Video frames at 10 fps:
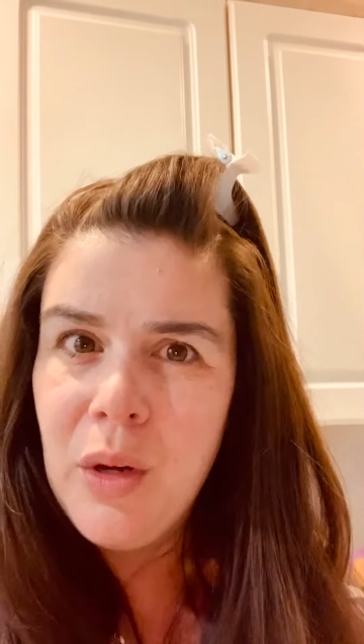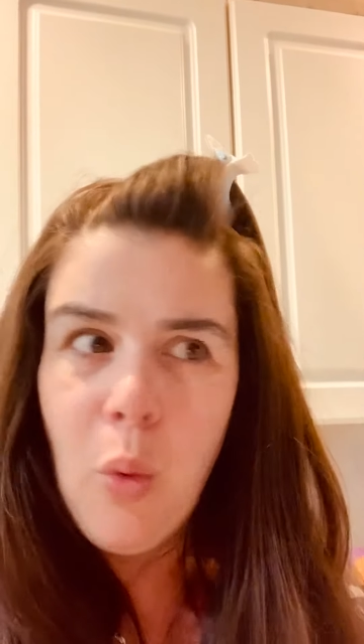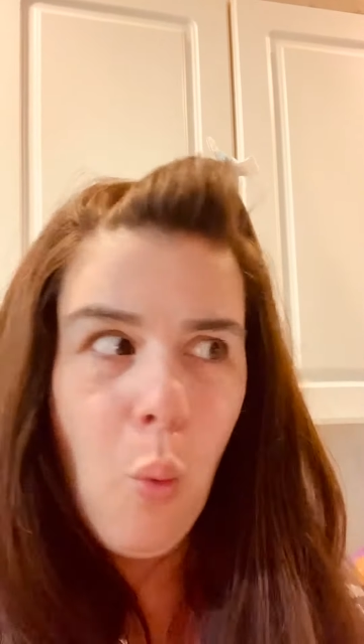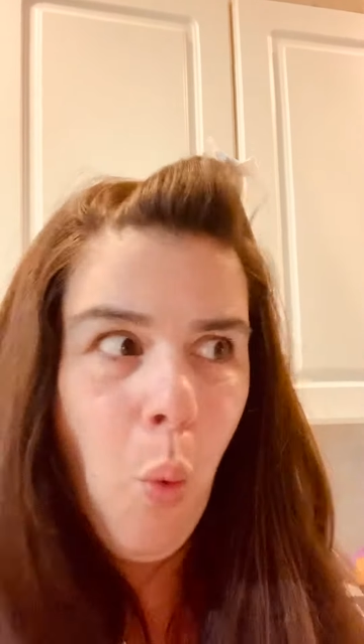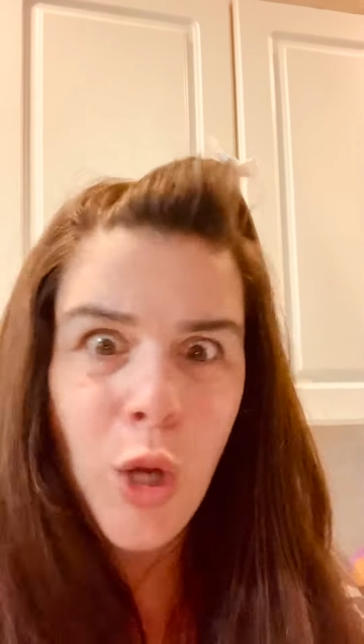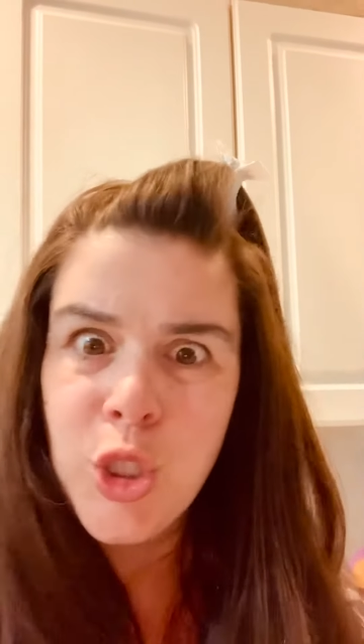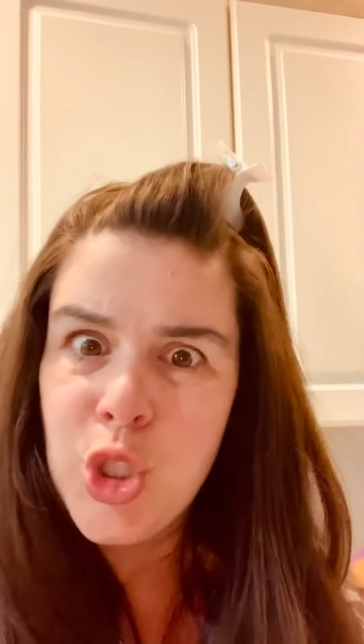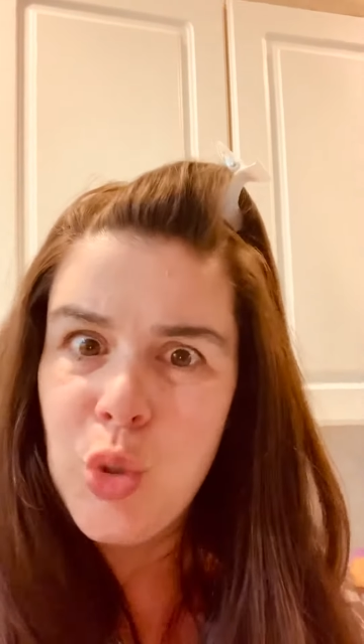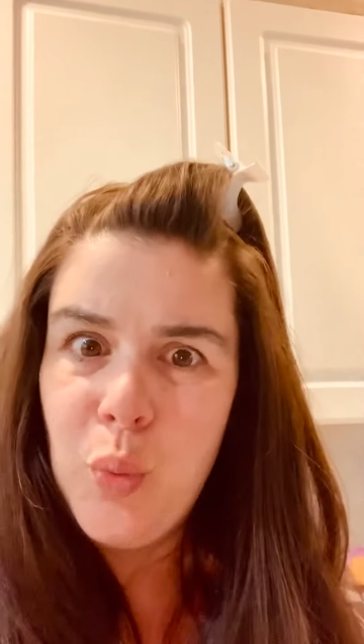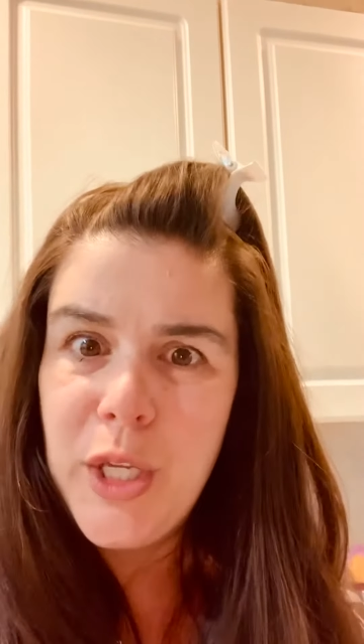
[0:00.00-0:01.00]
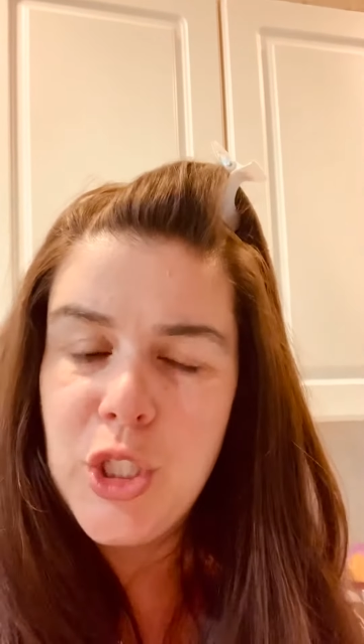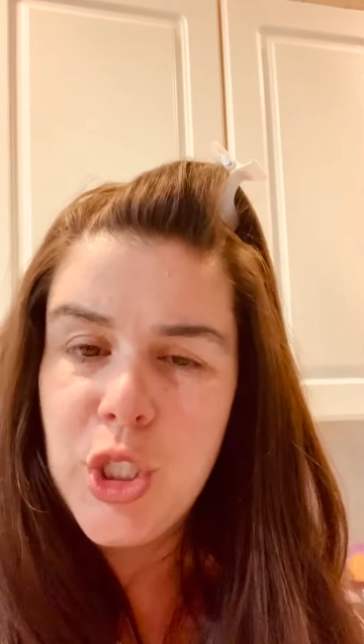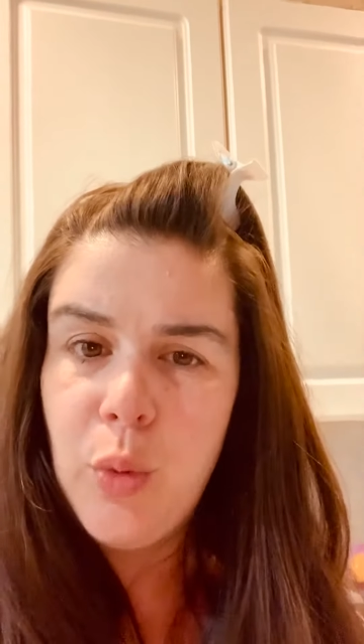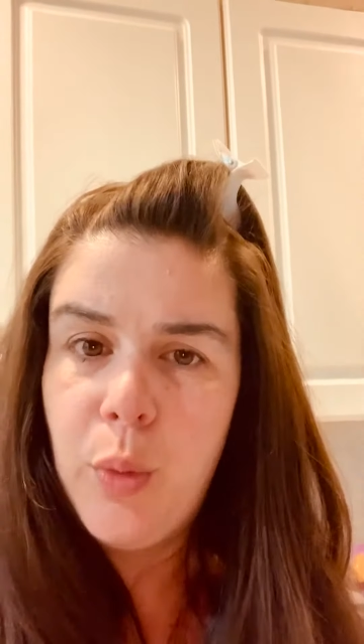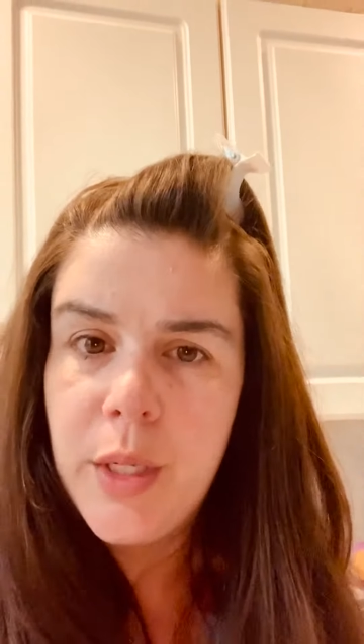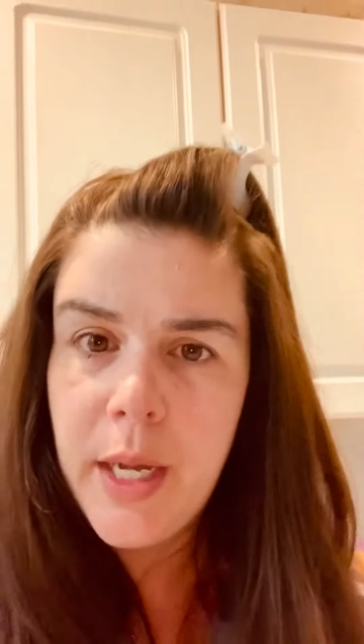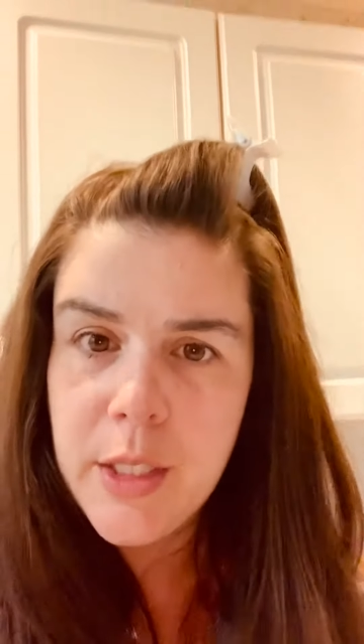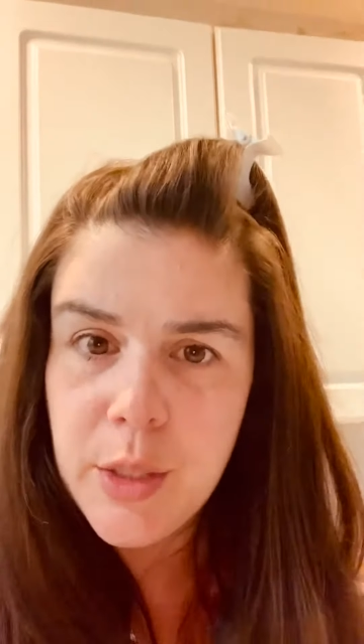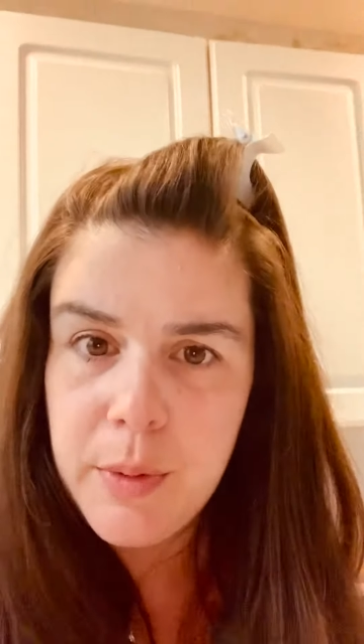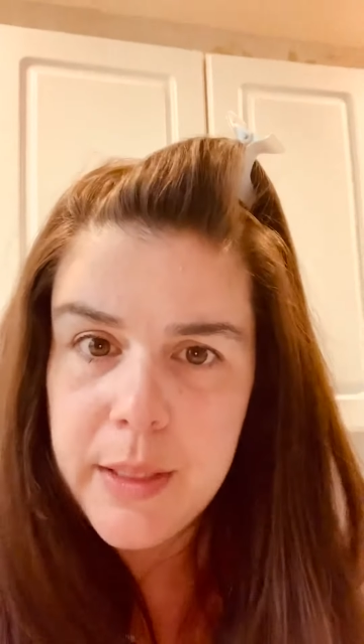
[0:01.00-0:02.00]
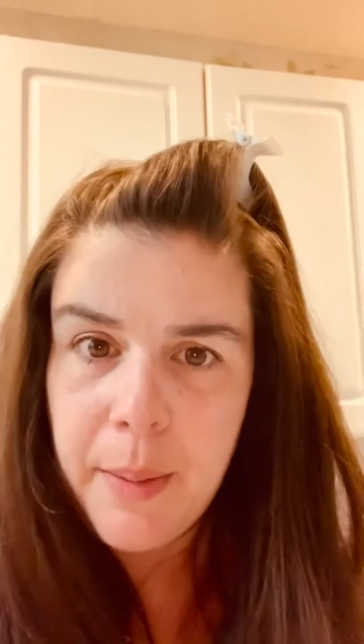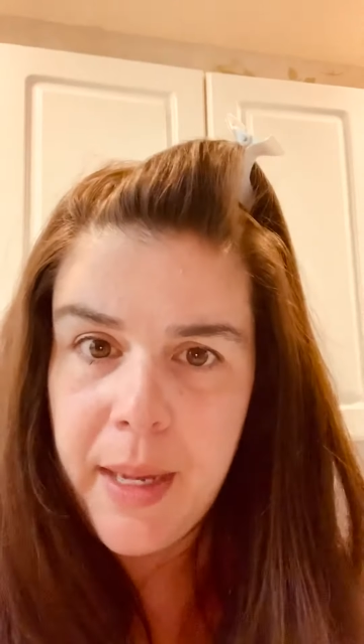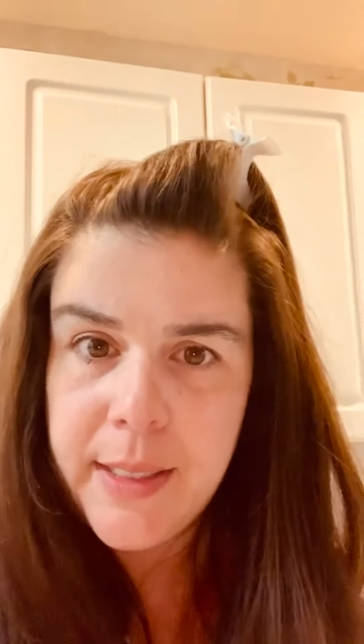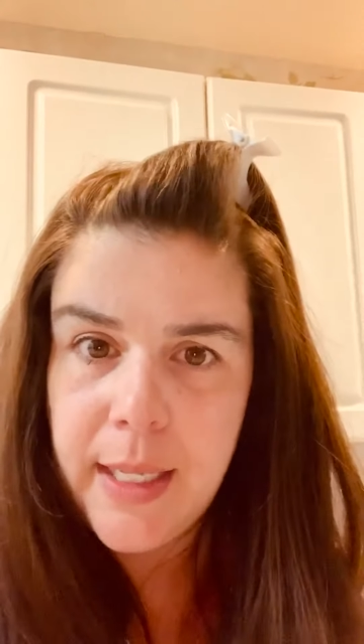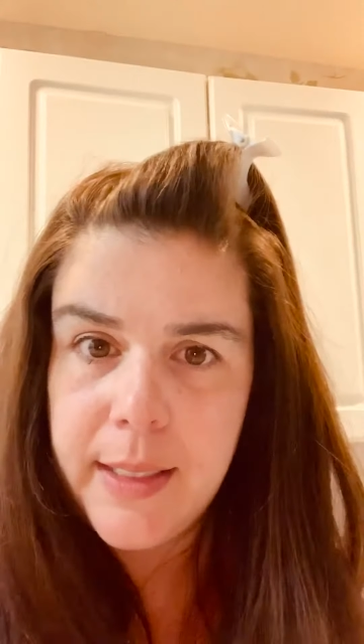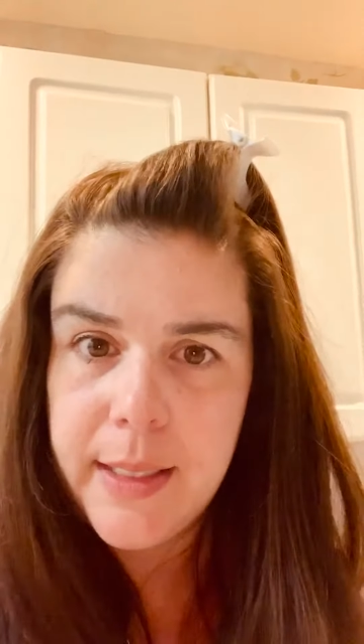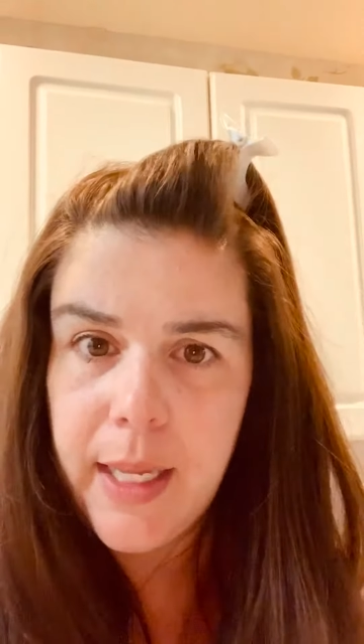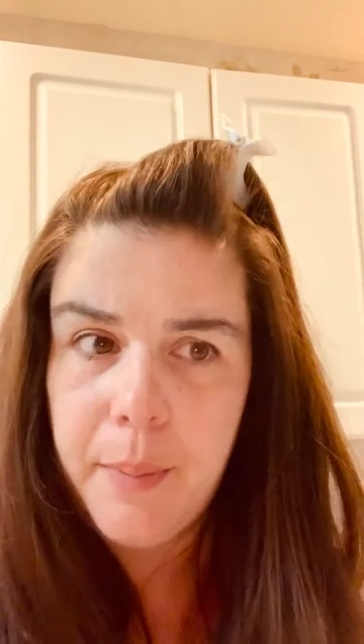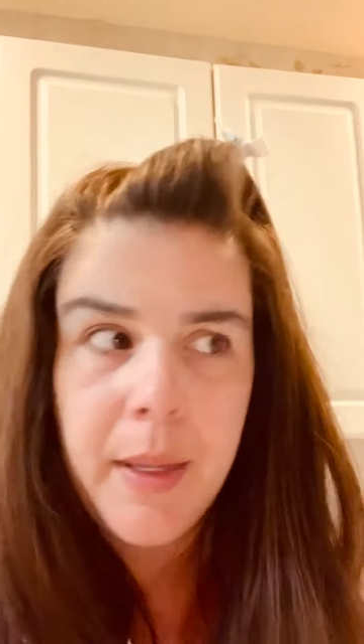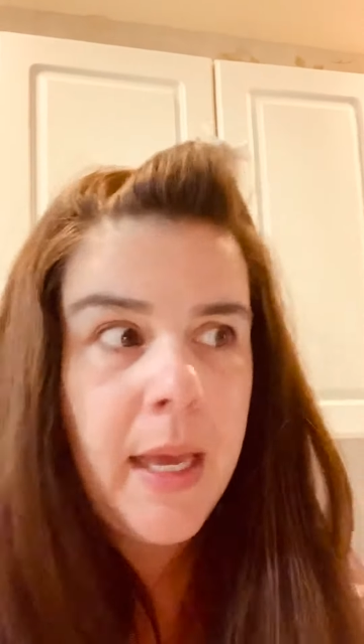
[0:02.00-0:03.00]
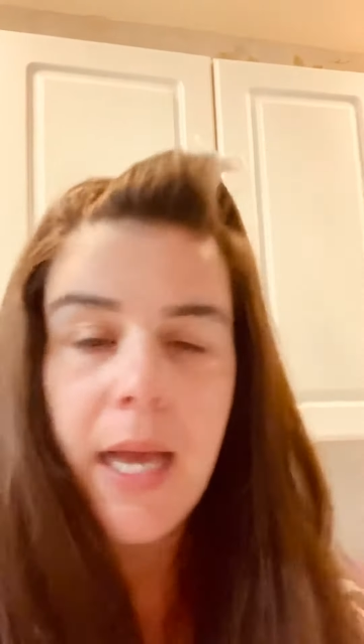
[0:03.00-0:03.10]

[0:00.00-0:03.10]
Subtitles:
What do we do? What are you going to do with them? I said to him.